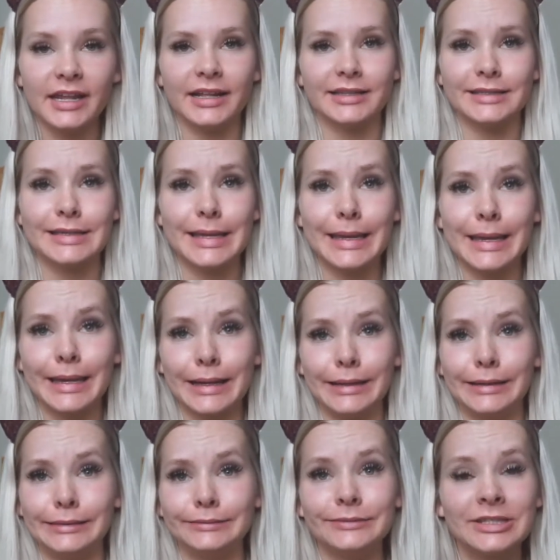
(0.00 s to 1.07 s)
It's like
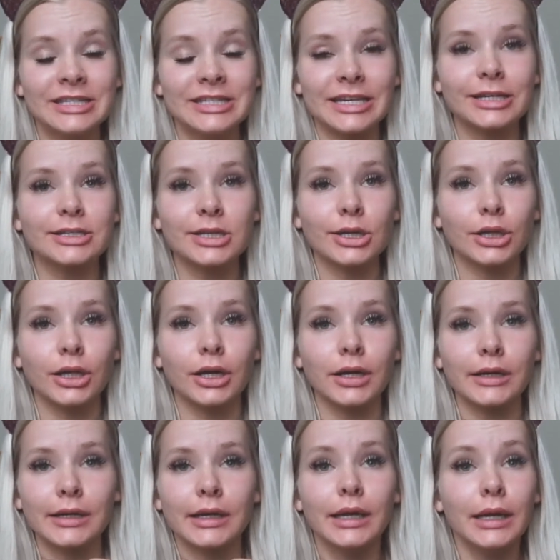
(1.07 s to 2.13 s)
6
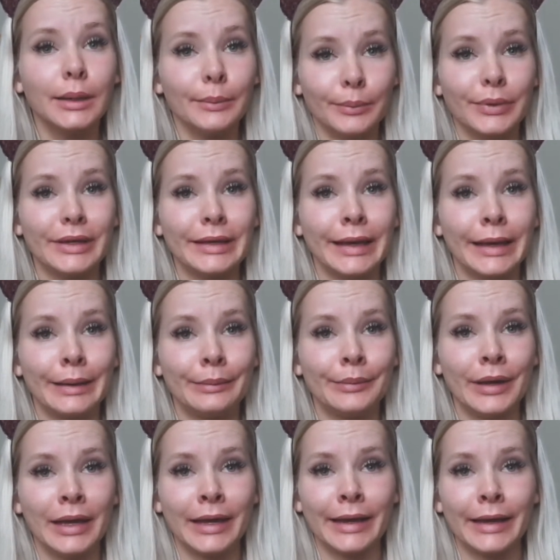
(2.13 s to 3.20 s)
o'clock
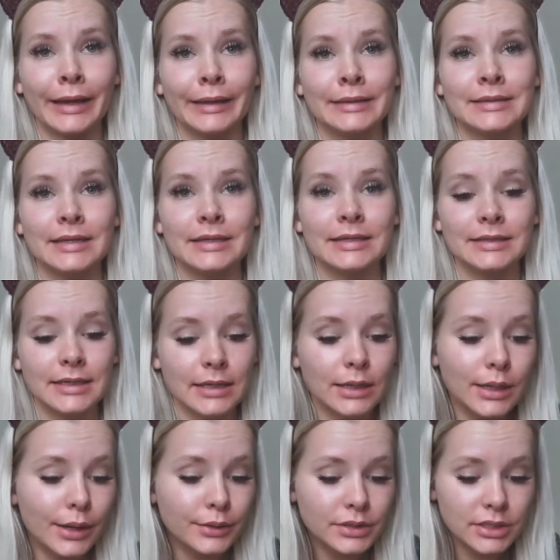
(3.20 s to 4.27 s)
p.m. and I
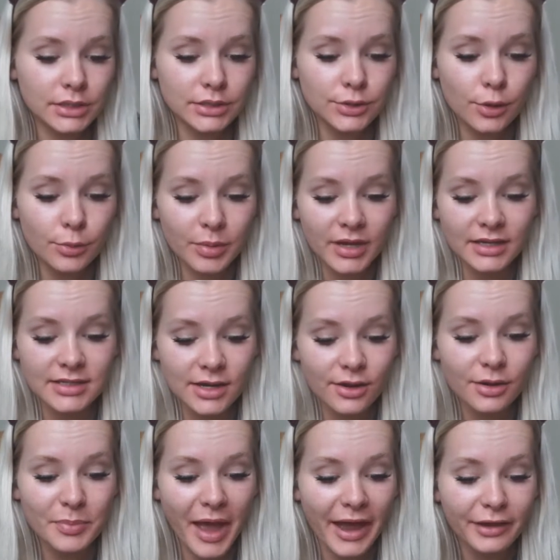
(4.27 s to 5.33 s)
decided I was going to do it because I
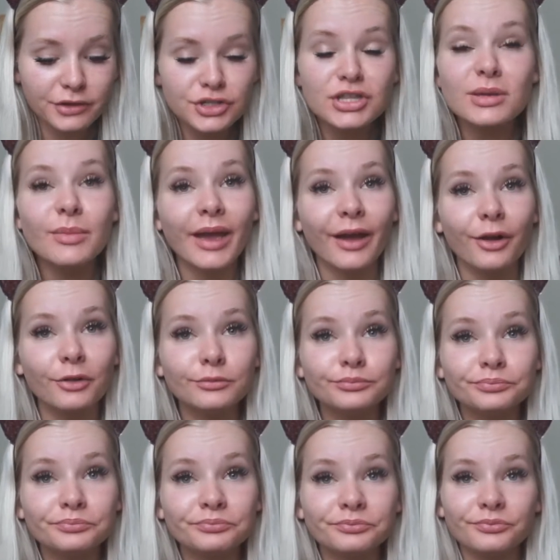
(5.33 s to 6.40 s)
got a package in the mail
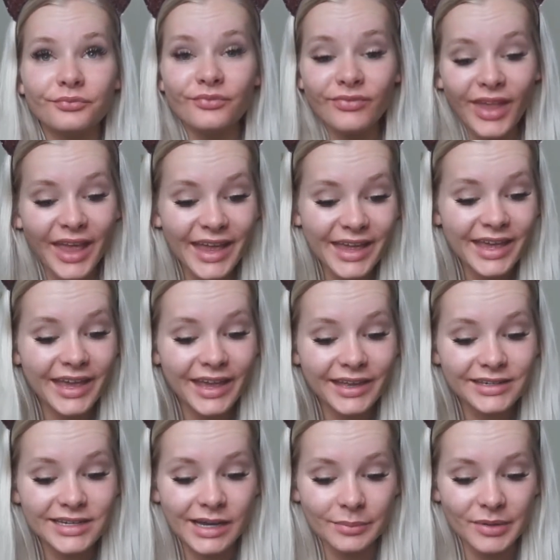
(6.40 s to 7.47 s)

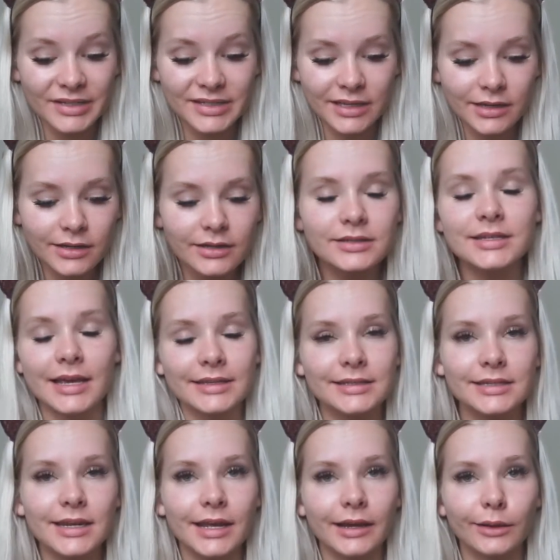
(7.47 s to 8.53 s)
and I'm excited to
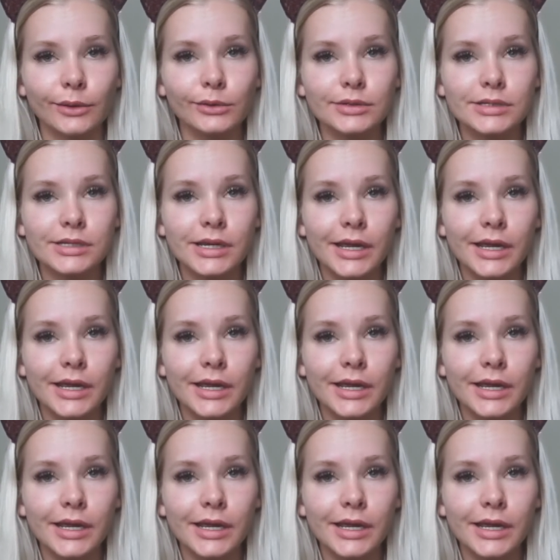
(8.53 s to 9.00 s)
test it out